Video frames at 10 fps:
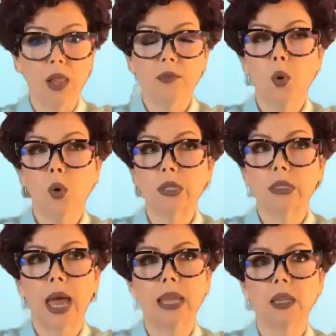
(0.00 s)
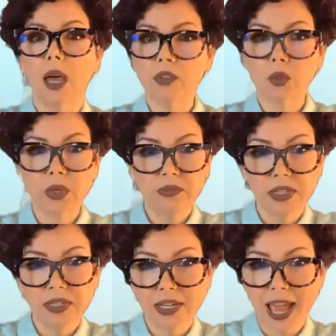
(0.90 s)
Of course, I'd love to
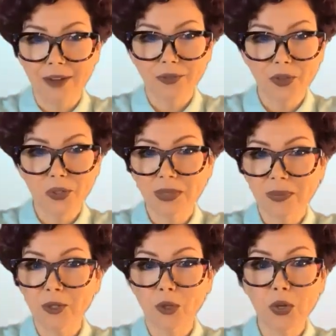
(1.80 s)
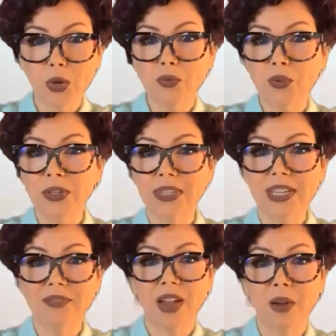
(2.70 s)
revisit after the semester is over and see
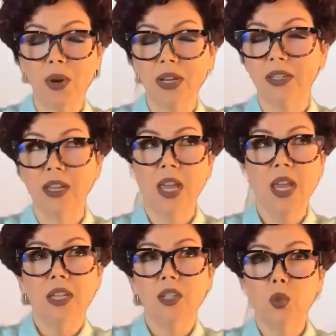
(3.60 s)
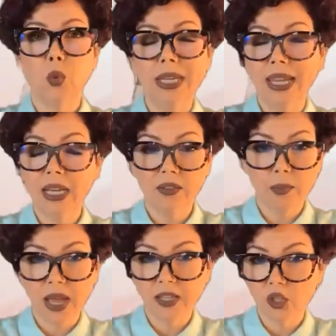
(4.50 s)
if I wanted to tweak any of
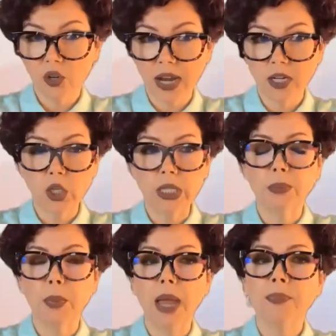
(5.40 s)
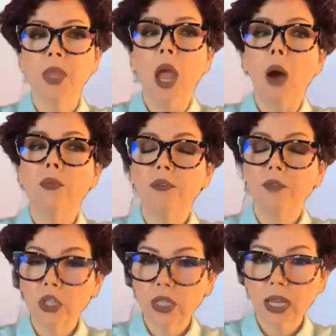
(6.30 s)
my strategies. But the
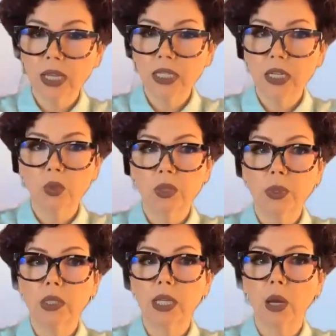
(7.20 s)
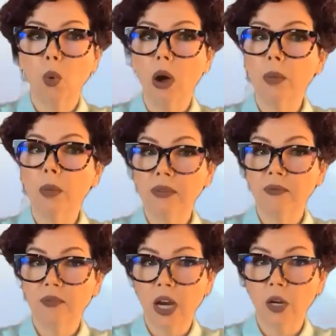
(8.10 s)
first thing I did was build a welcoming
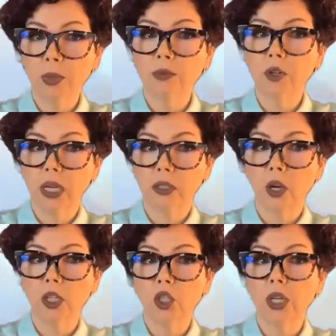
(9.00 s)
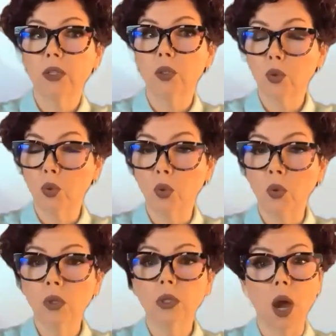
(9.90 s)
environment for technology as a
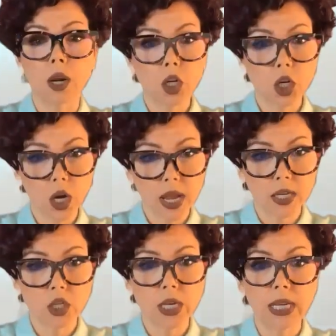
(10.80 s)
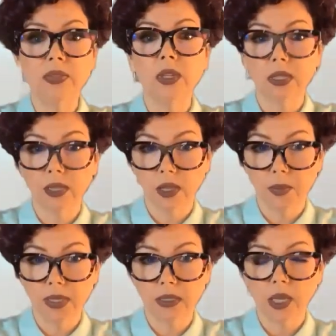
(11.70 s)
tool, not a crutch, in the
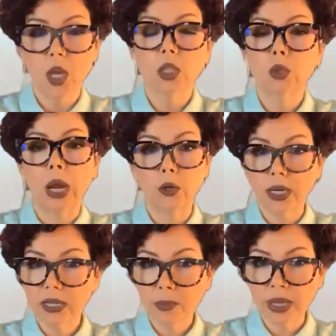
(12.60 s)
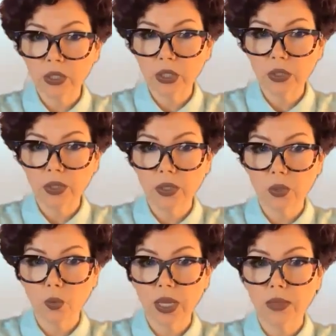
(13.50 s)
syllabus. So I greeted my
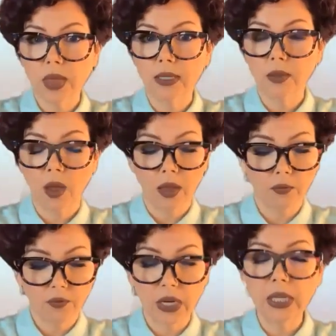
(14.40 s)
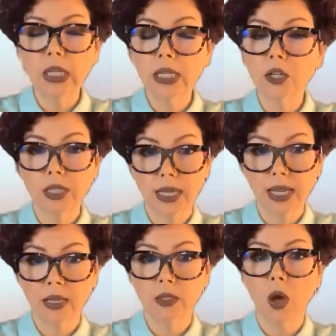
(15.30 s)
students with a very clear
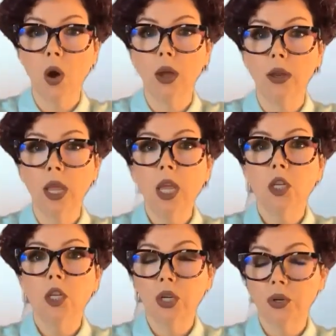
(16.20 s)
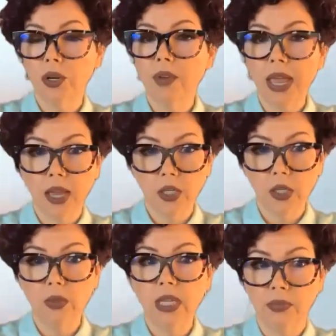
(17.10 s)
stance on generative AI
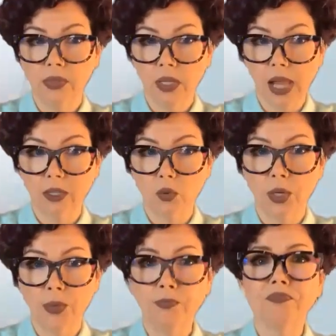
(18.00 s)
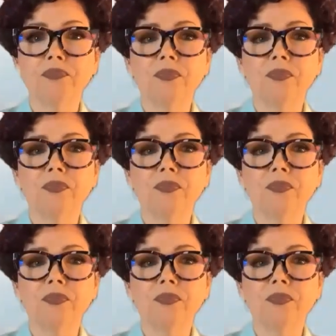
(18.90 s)
use in the classroom.